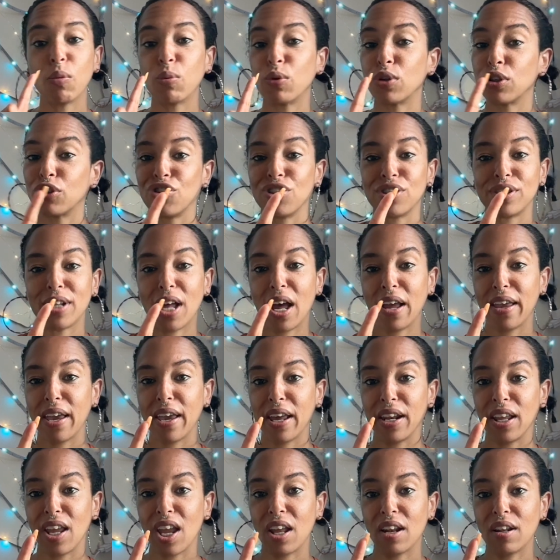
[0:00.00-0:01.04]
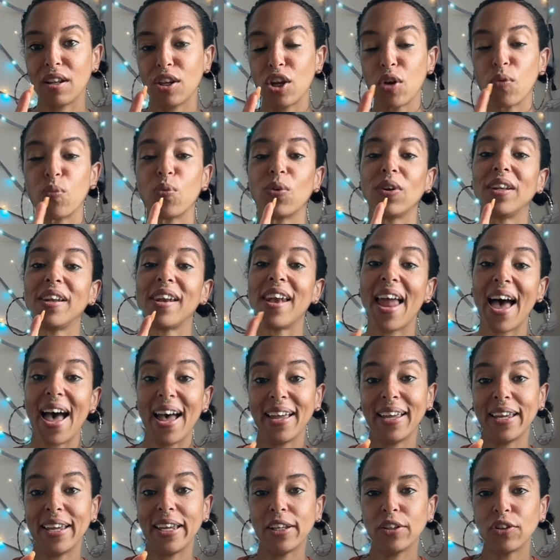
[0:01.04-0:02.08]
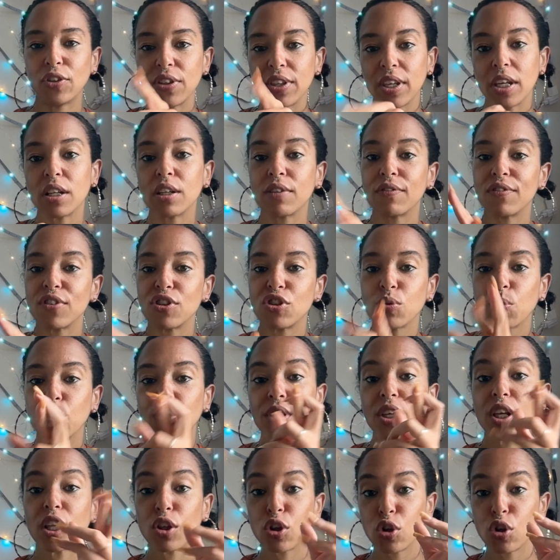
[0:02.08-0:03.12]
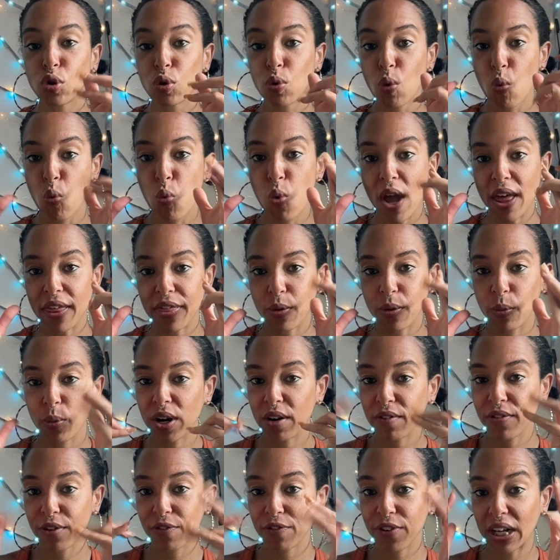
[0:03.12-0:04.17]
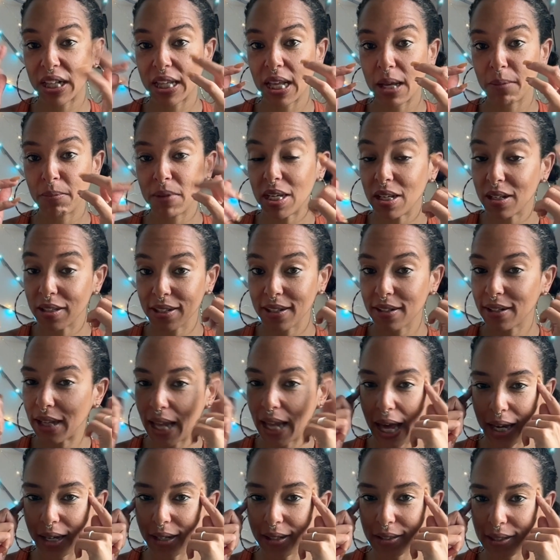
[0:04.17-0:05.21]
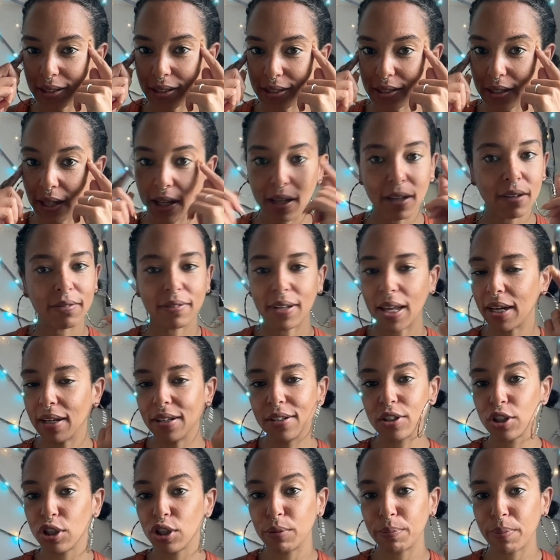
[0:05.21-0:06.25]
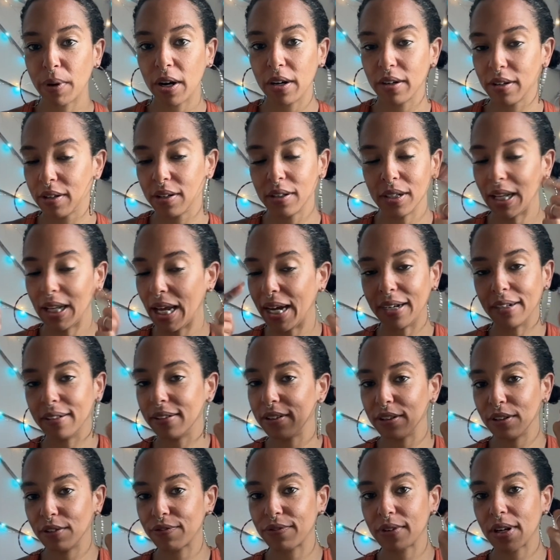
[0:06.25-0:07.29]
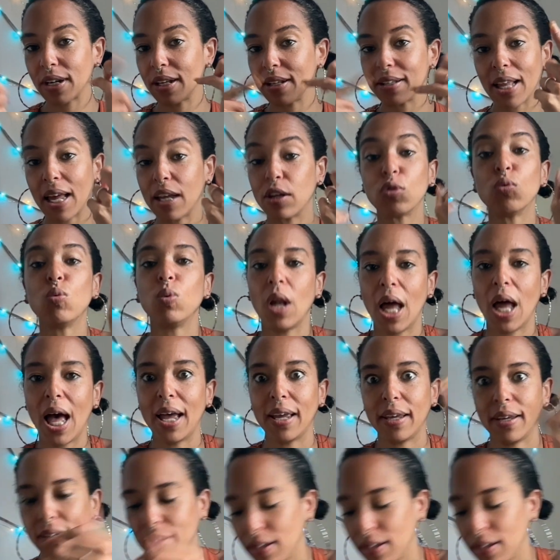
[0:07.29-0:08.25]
were just not getting it. You were lying to the individual that you're with, whatever the fuck that means. Either lying to yourself, lying to your partner, lying to your friend, you lying,